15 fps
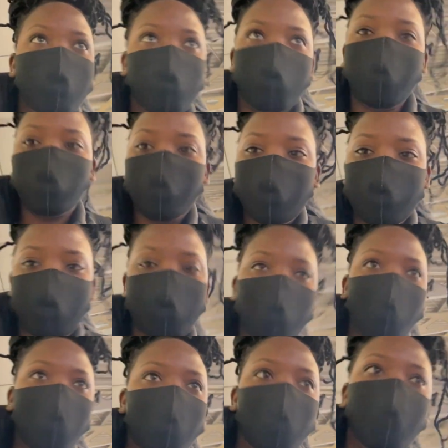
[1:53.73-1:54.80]
rushing to
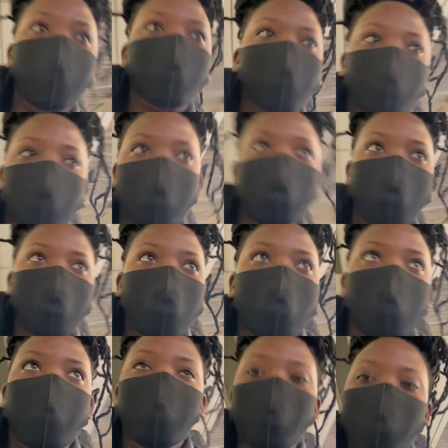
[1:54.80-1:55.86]
go.
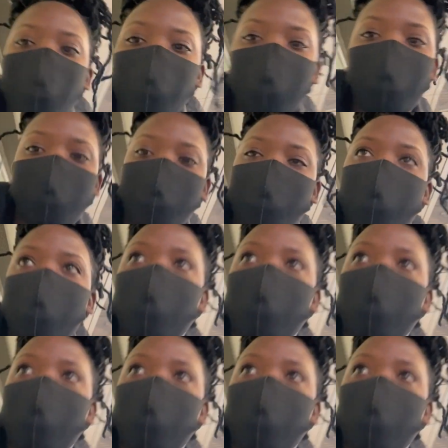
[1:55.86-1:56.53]
Woo!